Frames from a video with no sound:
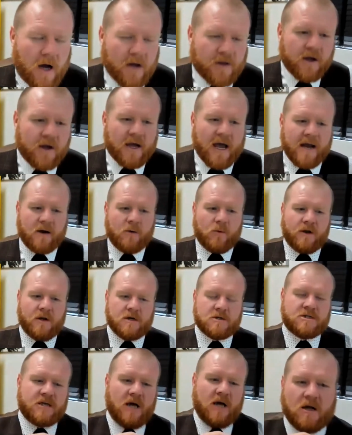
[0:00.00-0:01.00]
think anyone
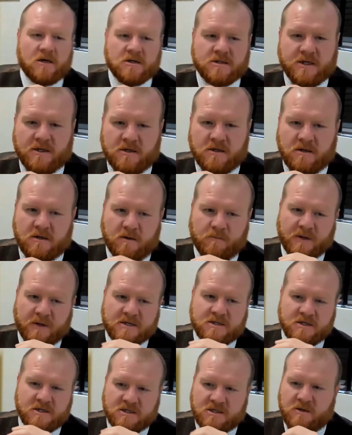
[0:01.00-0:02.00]
that sells in the
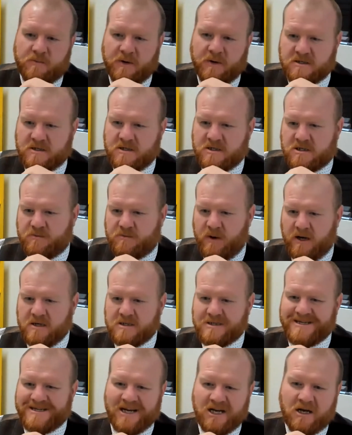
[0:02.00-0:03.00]
business to business space,
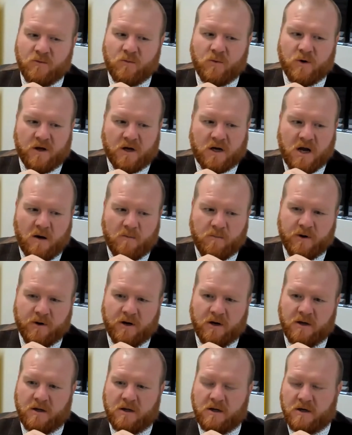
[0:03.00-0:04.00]
dealing with a
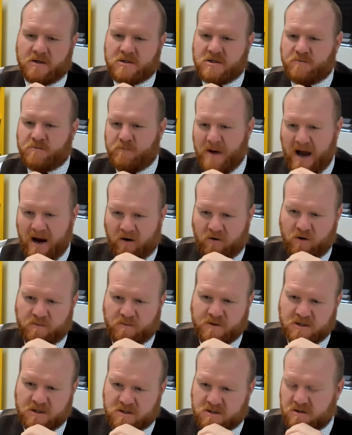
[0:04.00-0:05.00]
company that's
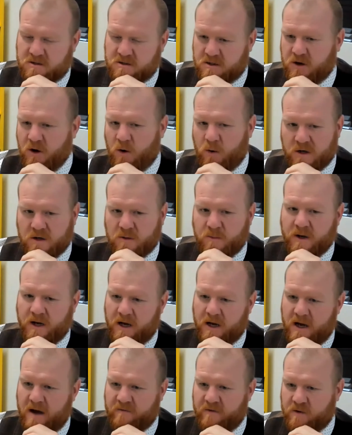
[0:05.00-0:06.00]
bankrupt is going to be
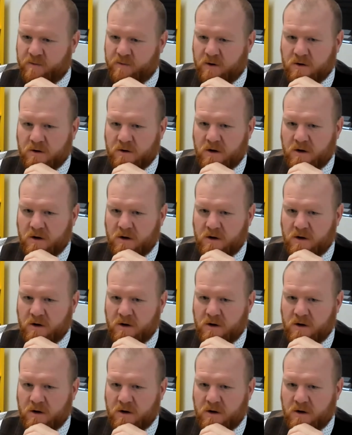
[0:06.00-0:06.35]
inevitable.